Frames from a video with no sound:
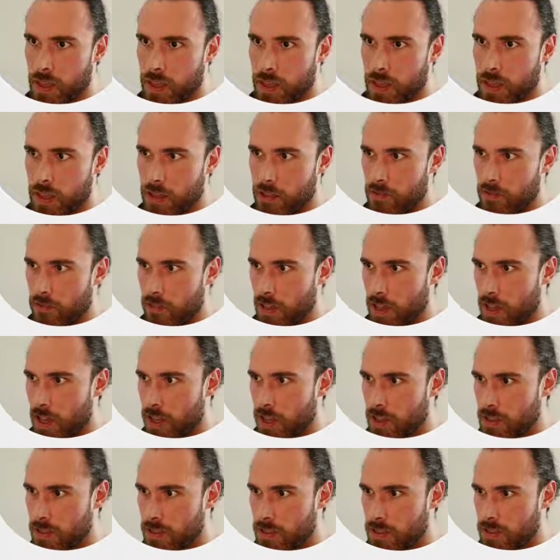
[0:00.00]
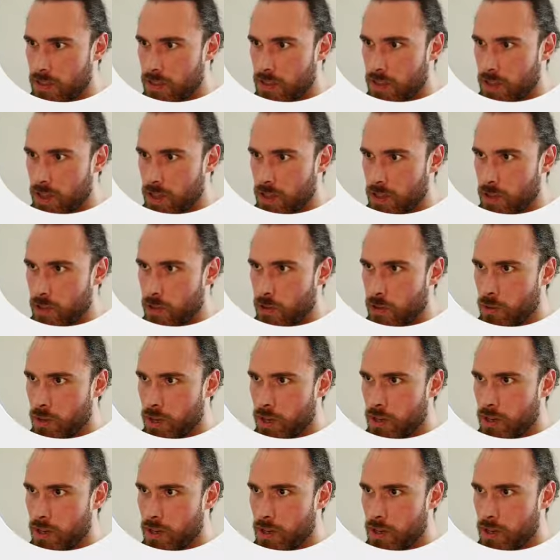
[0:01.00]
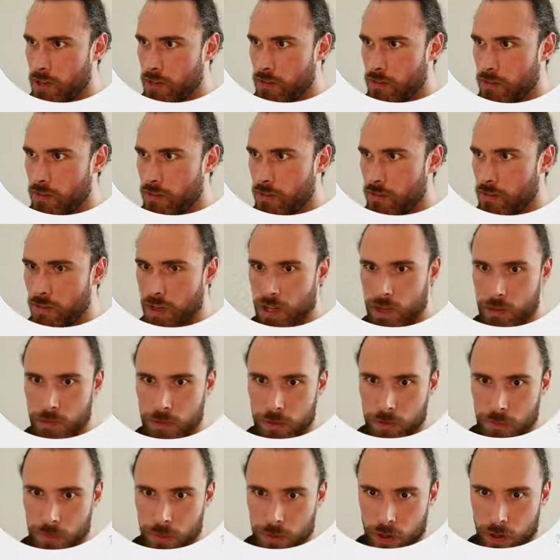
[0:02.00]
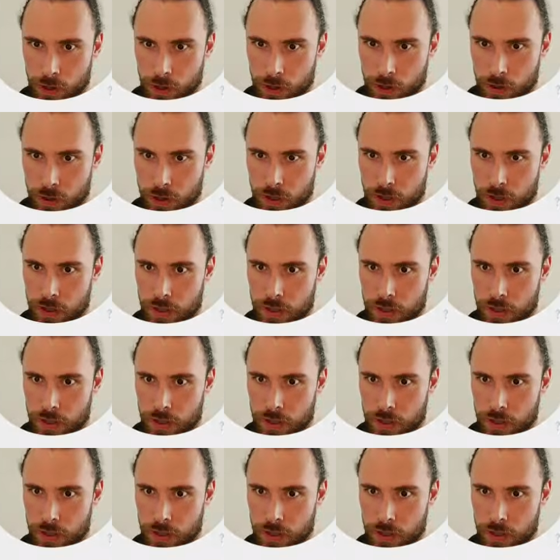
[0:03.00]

Advanced. I do have developer mode.